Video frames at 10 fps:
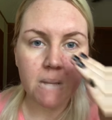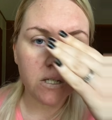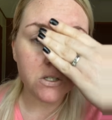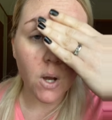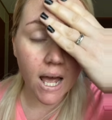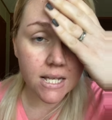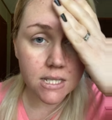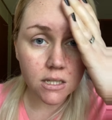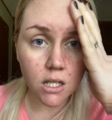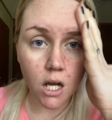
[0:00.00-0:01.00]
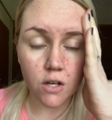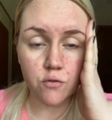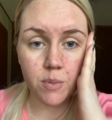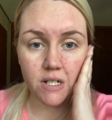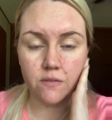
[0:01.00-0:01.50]
So it has a lot
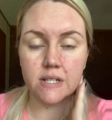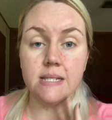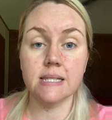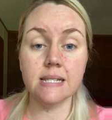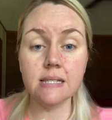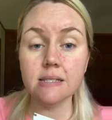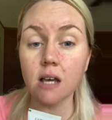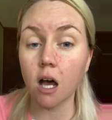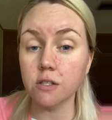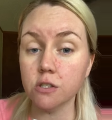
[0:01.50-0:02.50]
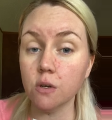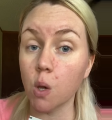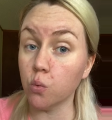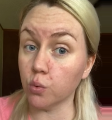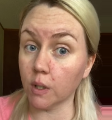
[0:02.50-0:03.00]
of benefits. This is also
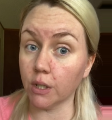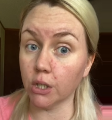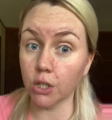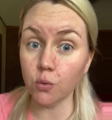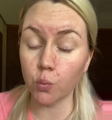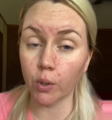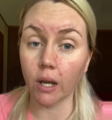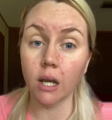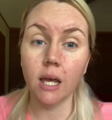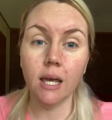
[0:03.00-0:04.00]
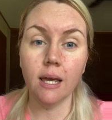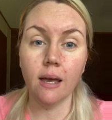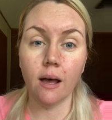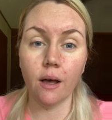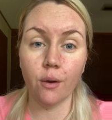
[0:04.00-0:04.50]
a really good one
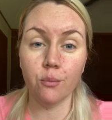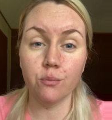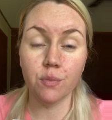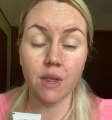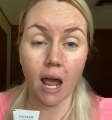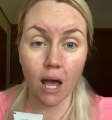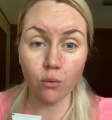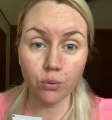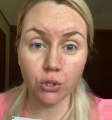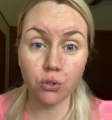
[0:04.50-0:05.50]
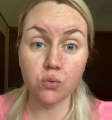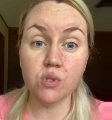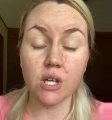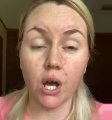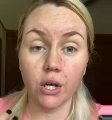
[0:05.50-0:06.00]
um, that I will
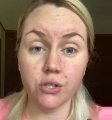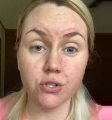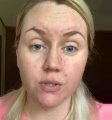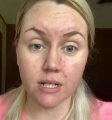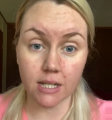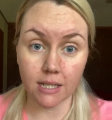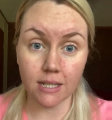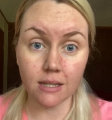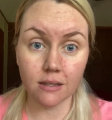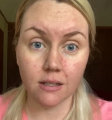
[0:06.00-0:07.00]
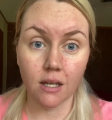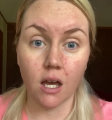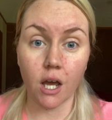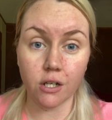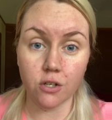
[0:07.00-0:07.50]
use underneath
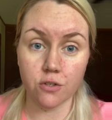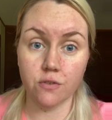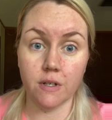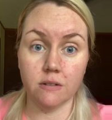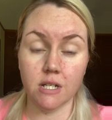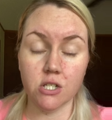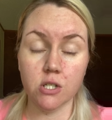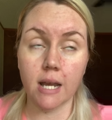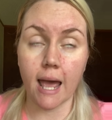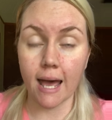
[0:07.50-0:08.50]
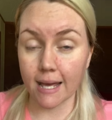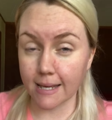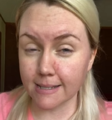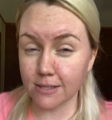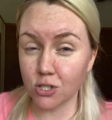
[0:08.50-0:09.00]
another foundation
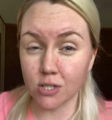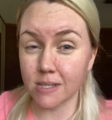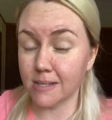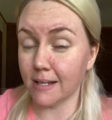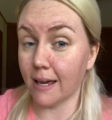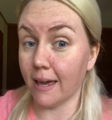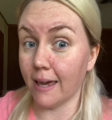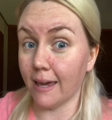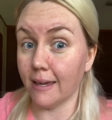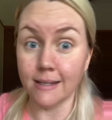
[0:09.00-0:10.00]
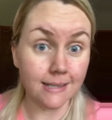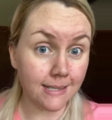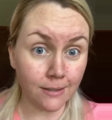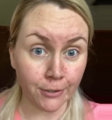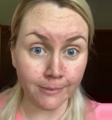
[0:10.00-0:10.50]
as just a
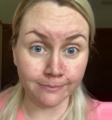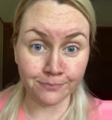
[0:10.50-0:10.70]
concealer.